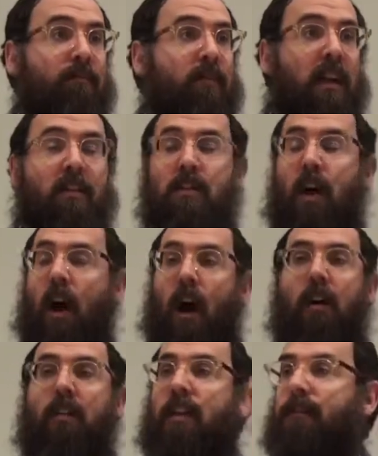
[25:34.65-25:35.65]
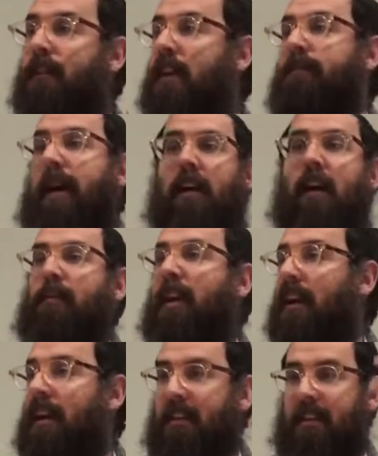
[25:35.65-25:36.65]
That's the only feedback I'm
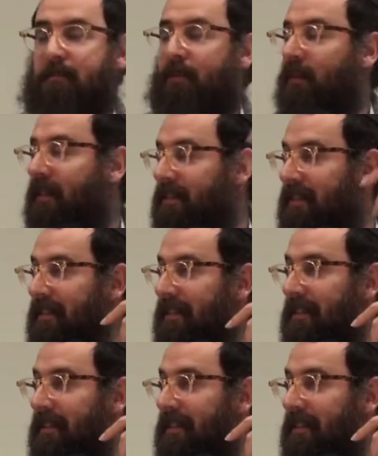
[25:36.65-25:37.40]
getting at this point.